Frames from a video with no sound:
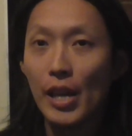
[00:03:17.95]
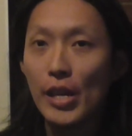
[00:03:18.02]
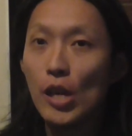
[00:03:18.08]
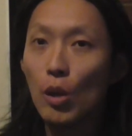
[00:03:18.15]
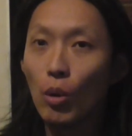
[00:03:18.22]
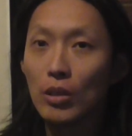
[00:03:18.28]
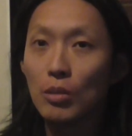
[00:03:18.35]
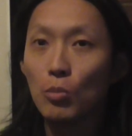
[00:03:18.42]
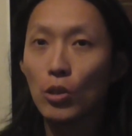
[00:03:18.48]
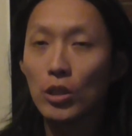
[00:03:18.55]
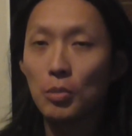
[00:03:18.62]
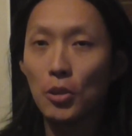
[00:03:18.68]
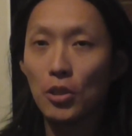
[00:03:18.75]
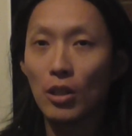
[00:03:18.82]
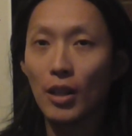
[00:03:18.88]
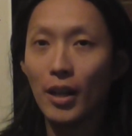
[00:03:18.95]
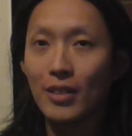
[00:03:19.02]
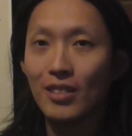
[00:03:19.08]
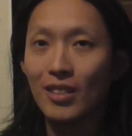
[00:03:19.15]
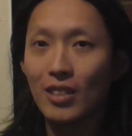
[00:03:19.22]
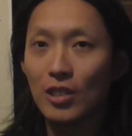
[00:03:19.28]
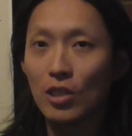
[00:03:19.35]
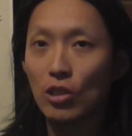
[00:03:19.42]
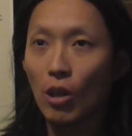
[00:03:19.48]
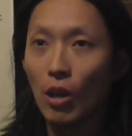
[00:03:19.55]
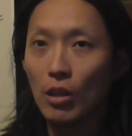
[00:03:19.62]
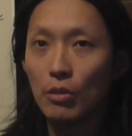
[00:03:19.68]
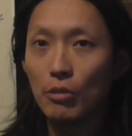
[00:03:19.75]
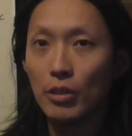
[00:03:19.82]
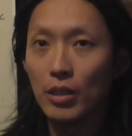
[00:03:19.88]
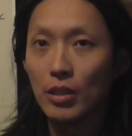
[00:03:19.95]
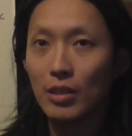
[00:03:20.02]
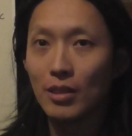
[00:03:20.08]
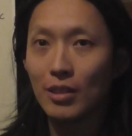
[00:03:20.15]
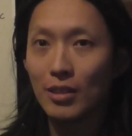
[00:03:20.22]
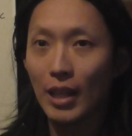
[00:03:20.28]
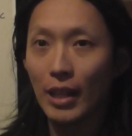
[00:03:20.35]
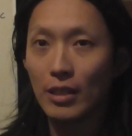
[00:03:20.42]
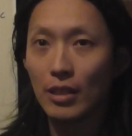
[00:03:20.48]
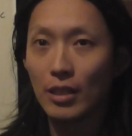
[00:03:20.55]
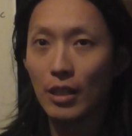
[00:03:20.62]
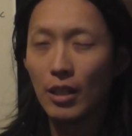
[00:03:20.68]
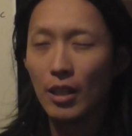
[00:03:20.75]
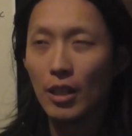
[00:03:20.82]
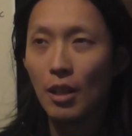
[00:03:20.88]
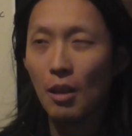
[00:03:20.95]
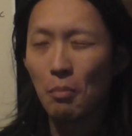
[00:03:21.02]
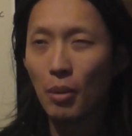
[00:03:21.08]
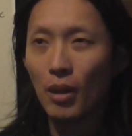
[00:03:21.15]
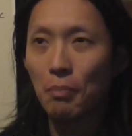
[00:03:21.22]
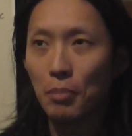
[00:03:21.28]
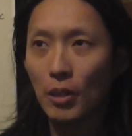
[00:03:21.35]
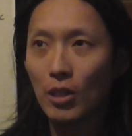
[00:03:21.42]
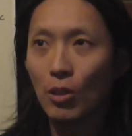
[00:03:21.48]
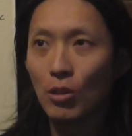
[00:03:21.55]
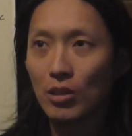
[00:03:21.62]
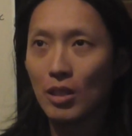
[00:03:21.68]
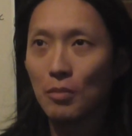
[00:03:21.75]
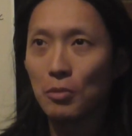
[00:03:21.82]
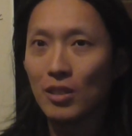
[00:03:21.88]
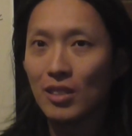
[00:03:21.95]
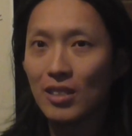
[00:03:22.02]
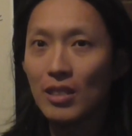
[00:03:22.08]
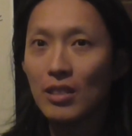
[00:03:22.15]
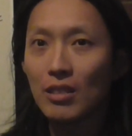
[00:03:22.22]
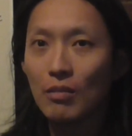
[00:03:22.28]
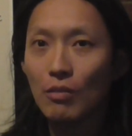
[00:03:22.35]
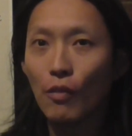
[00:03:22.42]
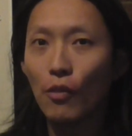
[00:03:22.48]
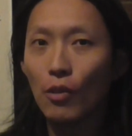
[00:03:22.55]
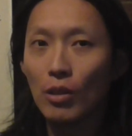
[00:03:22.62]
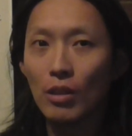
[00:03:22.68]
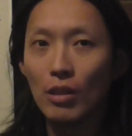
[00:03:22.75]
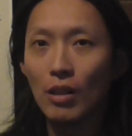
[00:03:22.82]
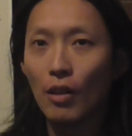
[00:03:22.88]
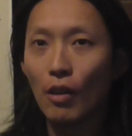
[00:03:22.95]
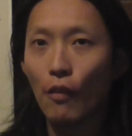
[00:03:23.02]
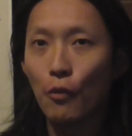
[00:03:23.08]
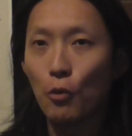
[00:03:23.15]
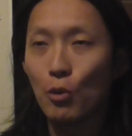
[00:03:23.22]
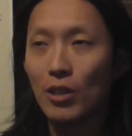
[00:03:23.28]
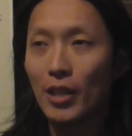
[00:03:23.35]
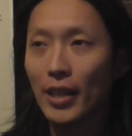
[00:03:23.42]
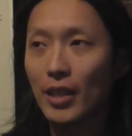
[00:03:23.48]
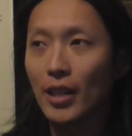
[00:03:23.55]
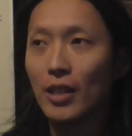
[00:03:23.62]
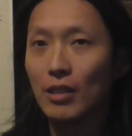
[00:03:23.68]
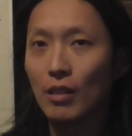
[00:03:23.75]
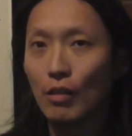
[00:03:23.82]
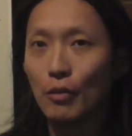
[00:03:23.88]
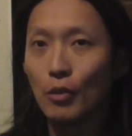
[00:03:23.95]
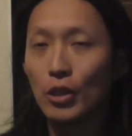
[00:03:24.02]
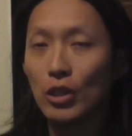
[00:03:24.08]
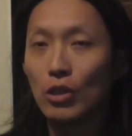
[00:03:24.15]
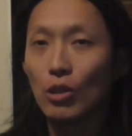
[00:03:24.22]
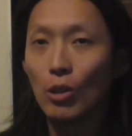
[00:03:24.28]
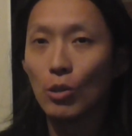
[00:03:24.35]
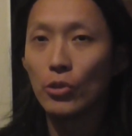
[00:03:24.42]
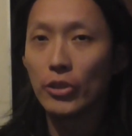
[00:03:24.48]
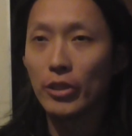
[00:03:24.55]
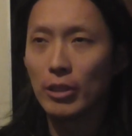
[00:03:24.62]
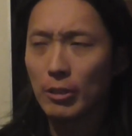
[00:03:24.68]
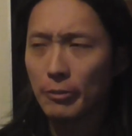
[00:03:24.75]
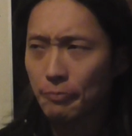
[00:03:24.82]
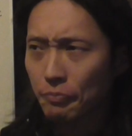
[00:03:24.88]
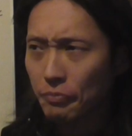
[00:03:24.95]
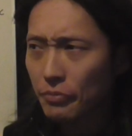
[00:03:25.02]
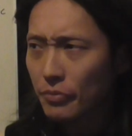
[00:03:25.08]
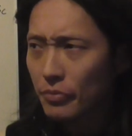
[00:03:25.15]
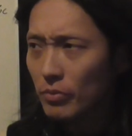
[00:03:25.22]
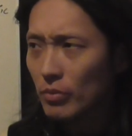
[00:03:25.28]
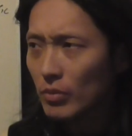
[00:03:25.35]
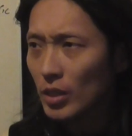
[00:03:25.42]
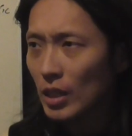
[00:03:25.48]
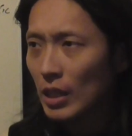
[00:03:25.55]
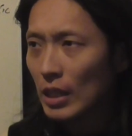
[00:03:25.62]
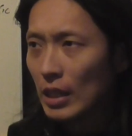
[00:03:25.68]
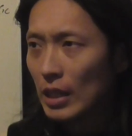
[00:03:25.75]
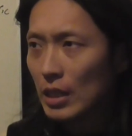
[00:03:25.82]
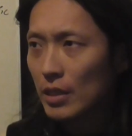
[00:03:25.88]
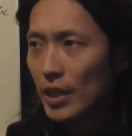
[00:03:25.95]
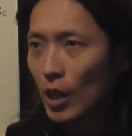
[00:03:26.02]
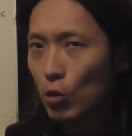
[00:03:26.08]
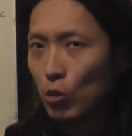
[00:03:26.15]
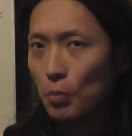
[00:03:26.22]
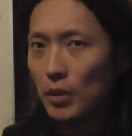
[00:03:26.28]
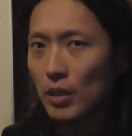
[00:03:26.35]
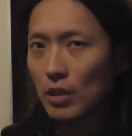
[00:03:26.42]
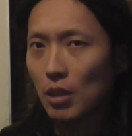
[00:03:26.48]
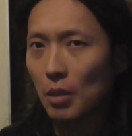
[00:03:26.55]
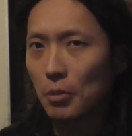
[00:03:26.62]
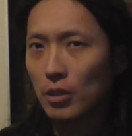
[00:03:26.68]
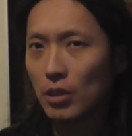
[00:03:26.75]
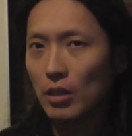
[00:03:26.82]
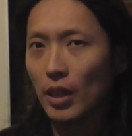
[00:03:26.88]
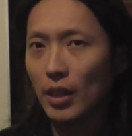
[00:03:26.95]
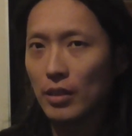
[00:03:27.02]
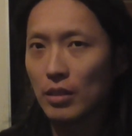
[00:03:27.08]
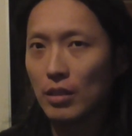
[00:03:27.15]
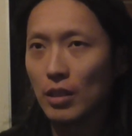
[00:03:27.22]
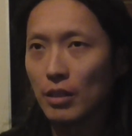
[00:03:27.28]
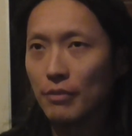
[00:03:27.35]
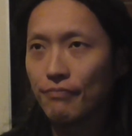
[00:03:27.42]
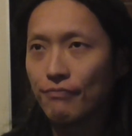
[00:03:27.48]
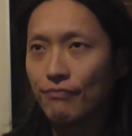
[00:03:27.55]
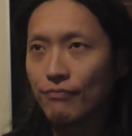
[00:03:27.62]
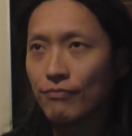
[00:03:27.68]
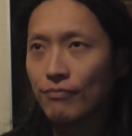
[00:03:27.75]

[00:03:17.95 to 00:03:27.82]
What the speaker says: He was more specialized in scholarly study, but because he'd been seeing them for a few decades, therefore he knows it. That could be interpreted as a